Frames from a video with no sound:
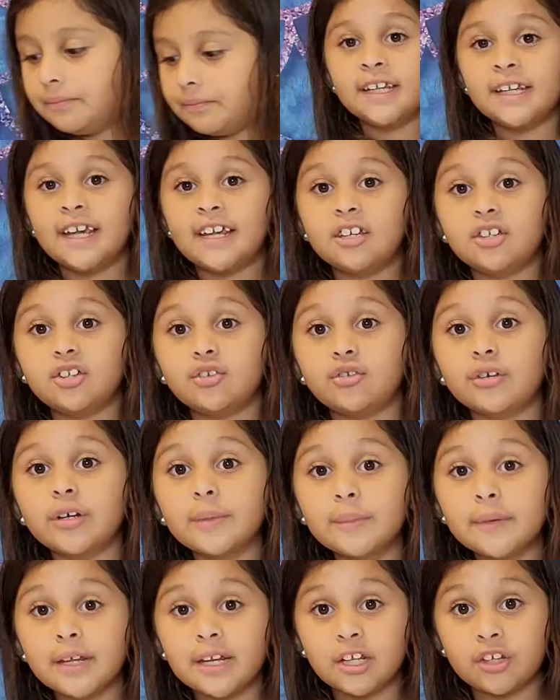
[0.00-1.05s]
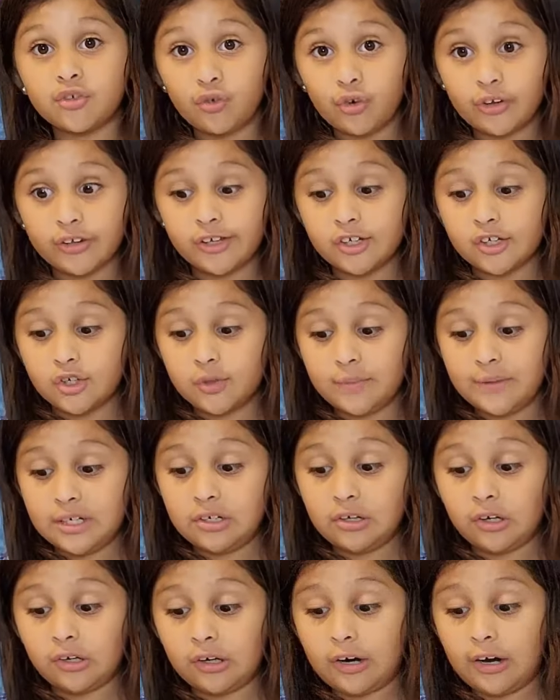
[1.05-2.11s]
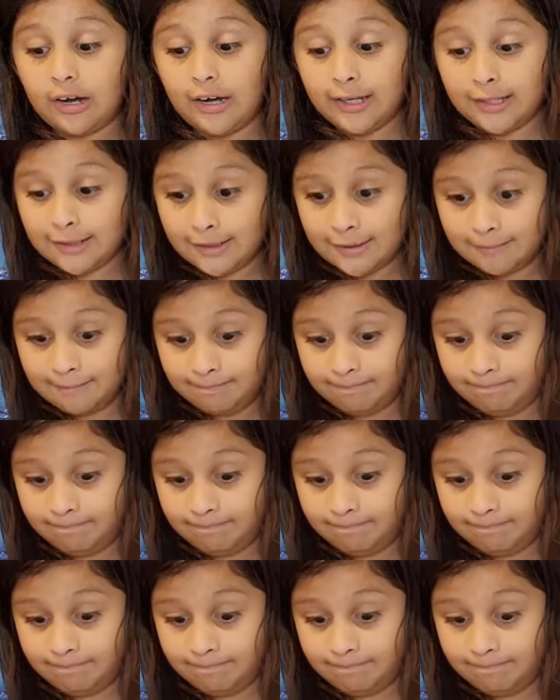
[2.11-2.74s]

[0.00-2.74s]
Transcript: It takes 3 minutes for this to be done, guys.